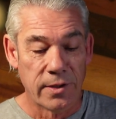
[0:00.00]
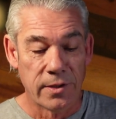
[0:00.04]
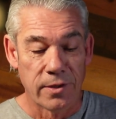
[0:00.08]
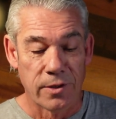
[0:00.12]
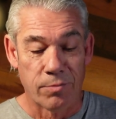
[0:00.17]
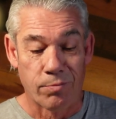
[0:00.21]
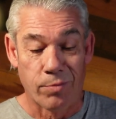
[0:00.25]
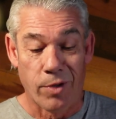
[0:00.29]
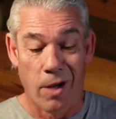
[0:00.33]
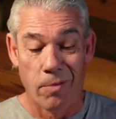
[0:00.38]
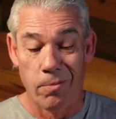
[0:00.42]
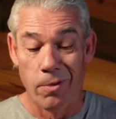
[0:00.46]
You
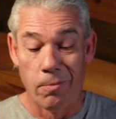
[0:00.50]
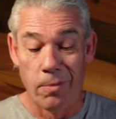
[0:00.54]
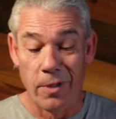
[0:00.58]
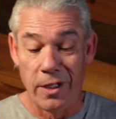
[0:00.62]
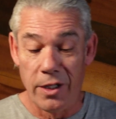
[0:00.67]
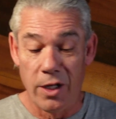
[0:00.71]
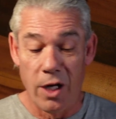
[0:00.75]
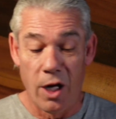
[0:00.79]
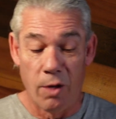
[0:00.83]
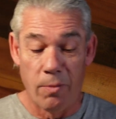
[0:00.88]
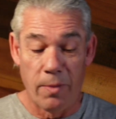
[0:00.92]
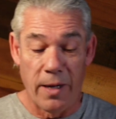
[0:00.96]
probably
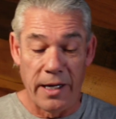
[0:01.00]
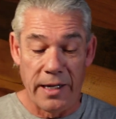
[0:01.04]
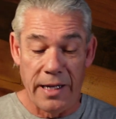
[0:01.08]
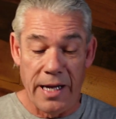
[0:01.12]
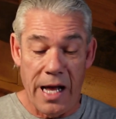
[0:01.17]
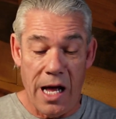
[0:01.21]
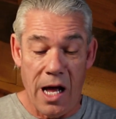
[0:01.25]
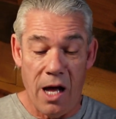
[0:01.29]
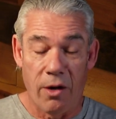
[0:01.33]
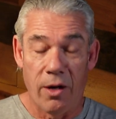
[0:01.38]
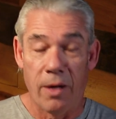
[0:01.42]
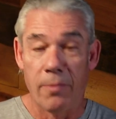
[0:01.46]
know by
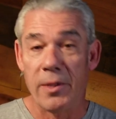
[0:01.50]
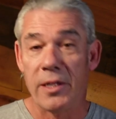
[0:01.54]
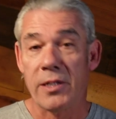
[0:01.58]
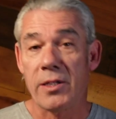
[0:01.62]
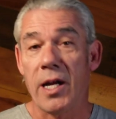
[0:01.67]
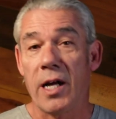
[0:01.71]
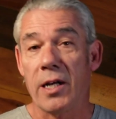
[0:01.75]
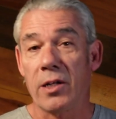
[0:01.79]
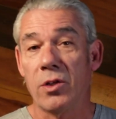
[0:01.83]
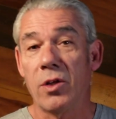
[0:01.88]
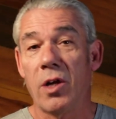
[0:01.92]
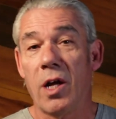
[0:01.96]
now I'm a
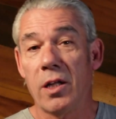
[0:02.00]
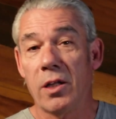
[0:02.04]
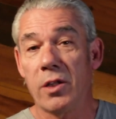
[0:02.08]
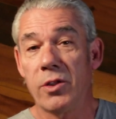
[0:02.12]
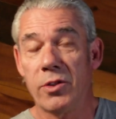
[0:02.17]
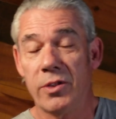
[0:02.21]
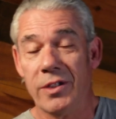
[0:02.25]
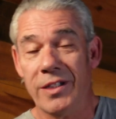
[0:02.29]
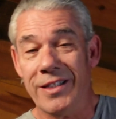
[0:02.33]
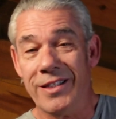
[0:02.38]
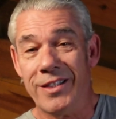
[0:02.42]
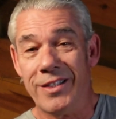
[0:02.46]

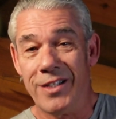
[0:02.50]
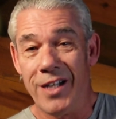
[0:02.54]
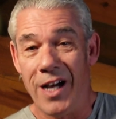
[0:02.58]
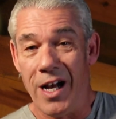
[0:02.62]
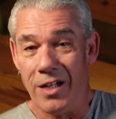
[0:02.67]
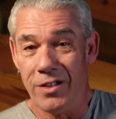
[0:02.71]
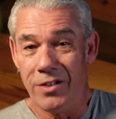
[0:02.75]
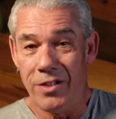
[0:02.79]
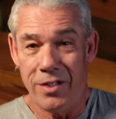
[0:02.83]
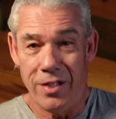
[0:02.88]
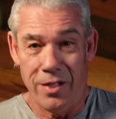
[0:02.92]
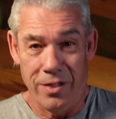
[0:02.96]
technology
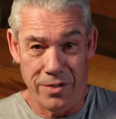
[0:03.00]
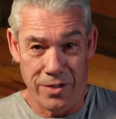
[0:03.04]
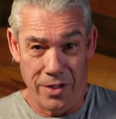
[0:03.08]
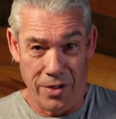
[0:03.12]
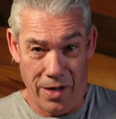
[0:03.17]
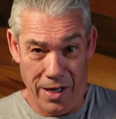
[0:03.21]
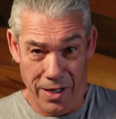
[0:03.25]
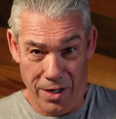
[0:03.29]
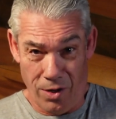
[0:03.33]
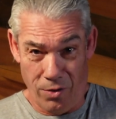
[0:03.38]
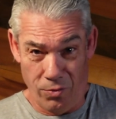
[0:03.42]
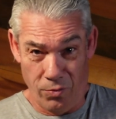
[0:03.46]
dunce, so
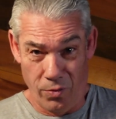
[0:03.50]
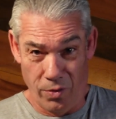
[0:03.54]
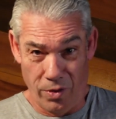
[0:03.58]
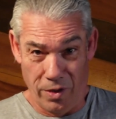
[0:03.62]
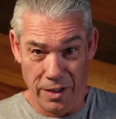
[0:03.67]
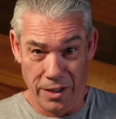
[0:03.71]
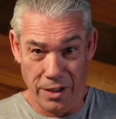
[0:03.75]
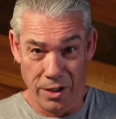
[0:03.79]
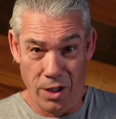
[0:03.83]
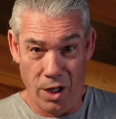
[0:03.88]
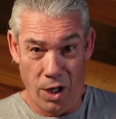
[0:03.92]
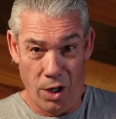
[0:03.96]
I don't
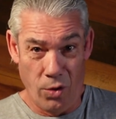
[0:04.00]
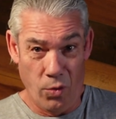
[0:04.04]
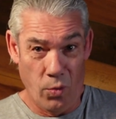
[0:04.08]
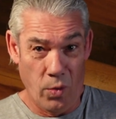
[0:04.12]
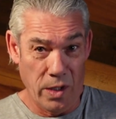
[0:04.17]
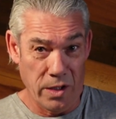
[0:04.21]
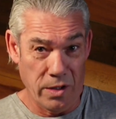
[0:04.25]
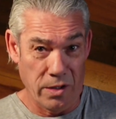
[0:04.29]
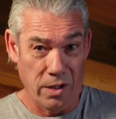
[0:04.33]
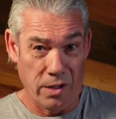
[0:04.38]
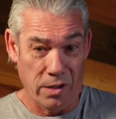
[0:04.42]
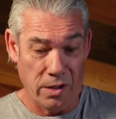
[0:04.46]
really know
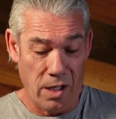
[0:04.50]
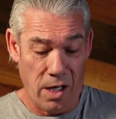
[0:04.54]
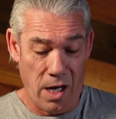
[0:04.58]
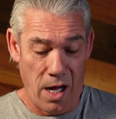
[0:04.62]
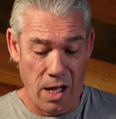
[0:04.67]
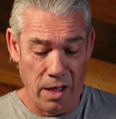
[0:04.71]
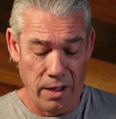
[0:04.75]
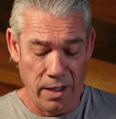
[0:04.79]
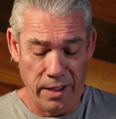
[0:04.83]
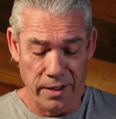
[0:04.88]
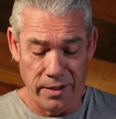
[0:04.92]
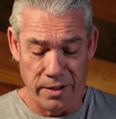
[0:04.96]
what to
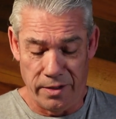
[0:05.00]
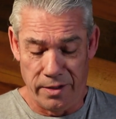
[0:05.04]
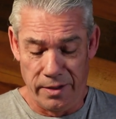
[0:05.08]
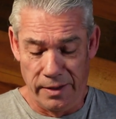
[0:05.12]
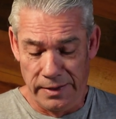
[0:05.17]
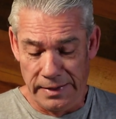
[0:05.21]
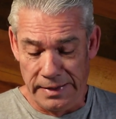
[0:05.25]
call this.